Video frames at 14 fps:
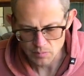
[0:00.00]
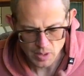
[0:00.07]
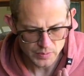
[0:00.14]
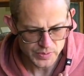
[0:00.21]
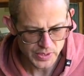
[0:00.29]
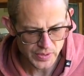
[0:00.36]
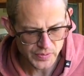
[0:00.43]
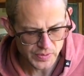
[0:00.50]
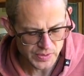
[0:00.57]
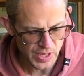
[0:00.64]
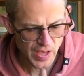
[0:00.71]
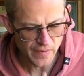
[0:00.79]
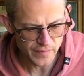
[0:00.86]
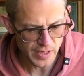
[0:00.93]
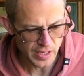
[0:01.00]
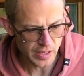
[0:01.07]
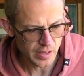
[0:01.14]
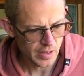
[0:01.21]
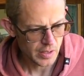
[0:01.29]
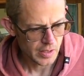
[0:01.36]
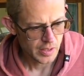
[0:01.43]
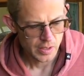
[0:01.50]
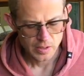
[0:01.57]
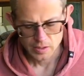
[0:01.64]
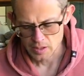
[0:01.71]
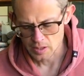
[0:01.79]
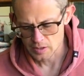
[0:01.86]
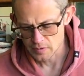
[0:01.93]
It's got this heavy
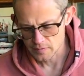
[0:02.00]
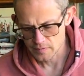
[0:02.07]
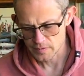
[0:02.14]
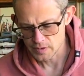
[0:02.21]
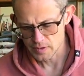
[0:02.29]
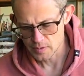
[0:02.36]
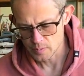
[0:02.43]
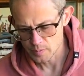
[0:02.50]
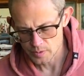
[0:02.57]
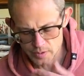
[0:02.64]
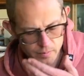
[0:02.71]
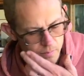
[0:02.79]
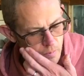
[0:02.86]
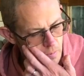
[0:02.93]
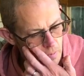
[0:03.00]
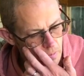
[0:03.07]
kind of, you know, real